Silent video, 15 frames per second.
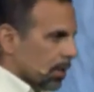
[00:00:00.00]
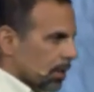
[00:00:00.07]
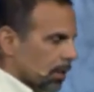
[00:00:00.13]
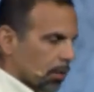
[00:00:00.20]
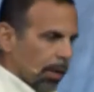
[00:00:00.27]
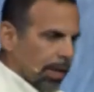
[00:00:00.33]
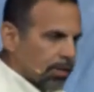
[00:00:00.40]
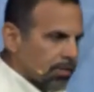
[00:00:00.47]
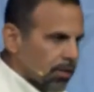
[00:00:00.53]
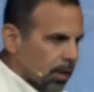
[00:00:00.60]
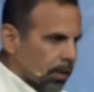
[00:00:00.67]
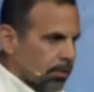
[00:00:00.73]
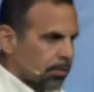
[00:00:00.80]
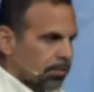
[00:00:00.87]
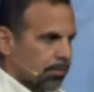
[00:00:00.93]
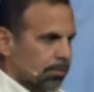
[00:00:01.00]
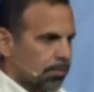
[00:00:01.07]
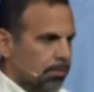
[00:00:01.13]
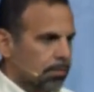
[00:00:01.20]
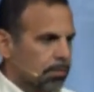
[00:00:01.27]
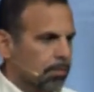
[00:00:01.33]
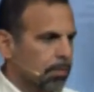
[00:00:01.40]
The grandson
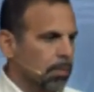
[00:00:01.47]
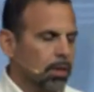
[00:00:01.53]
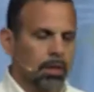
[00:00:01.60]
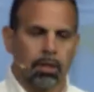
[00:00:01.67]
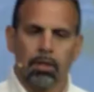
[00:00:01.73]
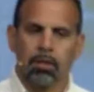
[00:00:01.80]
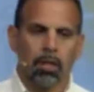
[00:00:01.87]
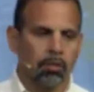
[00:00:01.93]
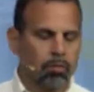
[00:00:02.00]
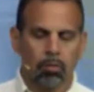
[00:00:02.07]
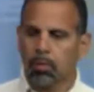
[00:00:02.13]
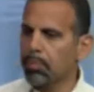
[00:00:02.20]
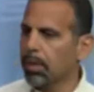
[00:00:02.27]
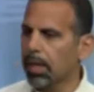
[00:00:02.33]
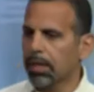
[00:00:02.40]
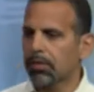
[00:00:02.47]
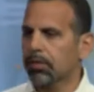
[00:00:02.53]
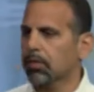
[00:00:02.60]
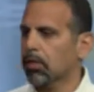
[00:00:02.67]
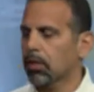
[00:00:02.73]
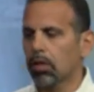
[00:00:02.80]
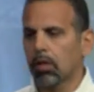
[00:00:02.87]
doesn't
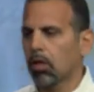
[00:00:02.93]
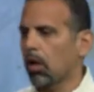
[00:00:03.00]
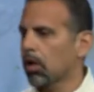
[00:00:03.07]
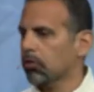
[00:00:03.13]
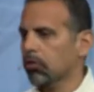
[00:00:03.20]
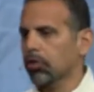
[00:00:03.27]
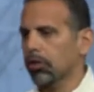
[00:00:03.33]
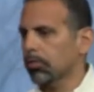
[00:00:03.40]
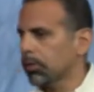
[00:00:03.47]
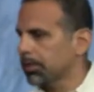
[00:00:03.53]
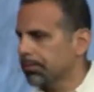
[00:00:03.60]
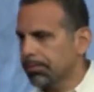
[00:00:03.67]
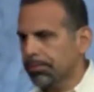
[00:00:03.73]
replace the lost children.